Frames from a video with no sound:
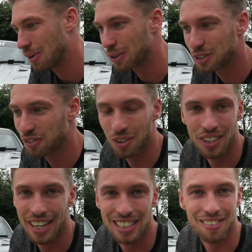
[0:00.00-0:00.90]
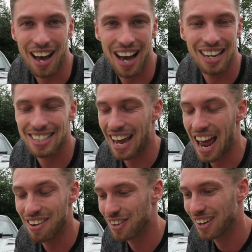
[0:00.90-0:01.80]
the most fun days I've had
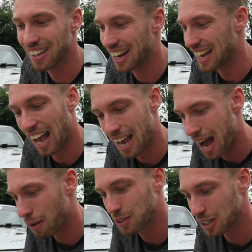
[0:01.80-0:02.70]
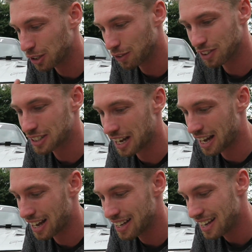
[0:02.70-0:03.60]
ever. Like, I absolutely love this
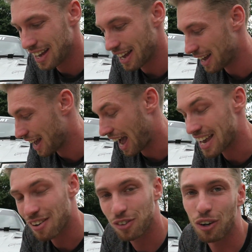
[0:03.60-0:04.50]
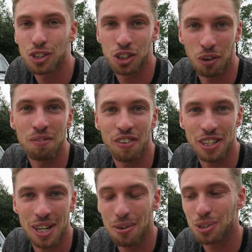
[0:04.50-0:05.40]
car. I have got some
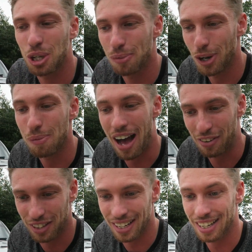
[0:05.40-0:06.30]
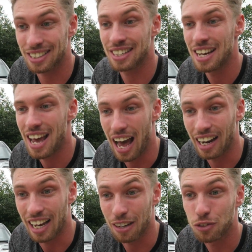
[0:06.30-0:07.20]
videos coming up after this,
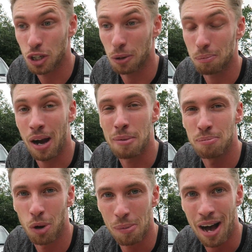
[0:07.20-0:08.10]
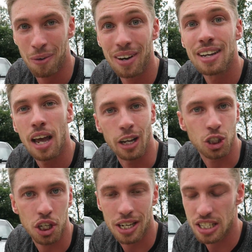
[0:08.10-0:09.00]
and I have took my mum out,
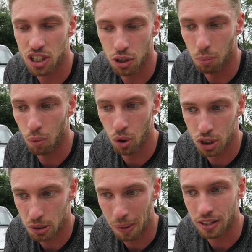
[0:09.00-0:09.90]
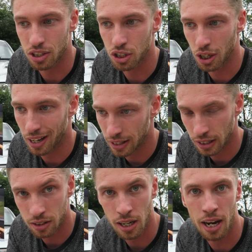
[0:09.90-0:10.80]
and she is the worst passenger in
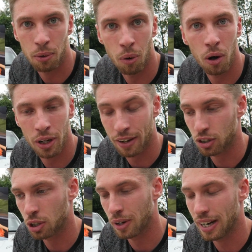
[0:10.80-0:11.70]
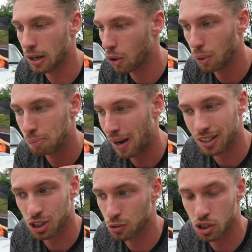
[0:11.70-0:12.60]
the entire world. I have to create a whole
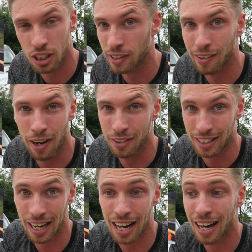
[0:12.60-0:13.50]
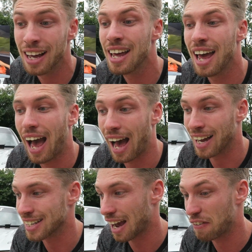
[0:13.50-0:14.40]
backstory just to get her out in the car,
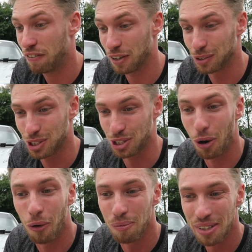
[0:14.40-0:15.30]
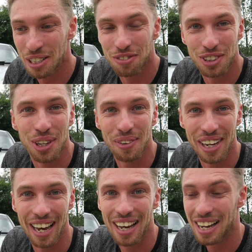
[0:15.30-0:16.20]
and I feel so mean for doing
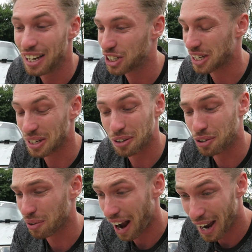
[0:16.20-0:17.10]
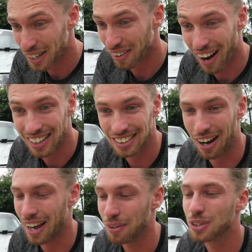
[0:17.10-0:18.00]
it. She cried her eyes
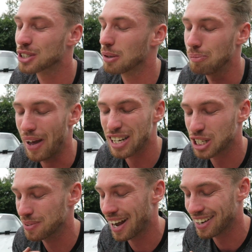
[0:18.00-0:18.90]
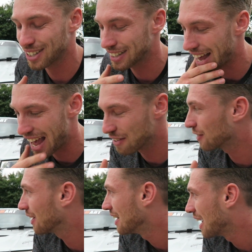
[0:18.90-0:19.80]
out. It was the best reaction
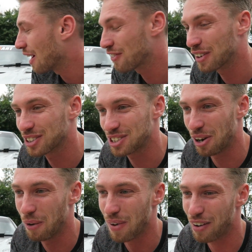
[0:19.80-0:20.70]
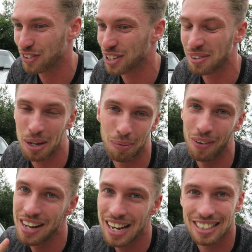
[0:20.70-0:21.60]
ever. I feel so bad for doing it,
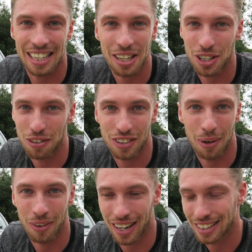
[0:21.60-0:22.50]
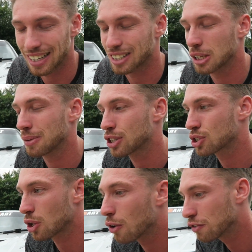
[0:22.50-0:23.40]
but stay tuned for that one, guys. That's going to be
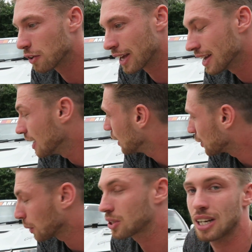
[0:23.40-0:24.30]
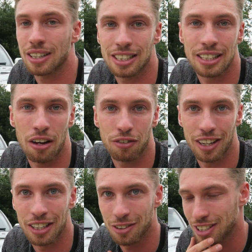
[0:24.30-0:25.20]
so funny. Huge thanks to Dan
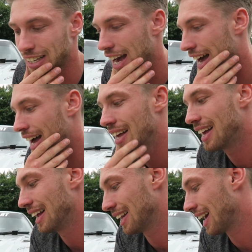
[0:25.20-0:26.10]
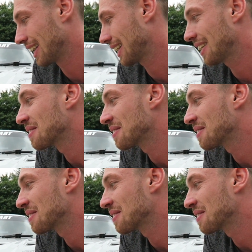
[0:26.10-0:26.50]
for lending us the car. Like,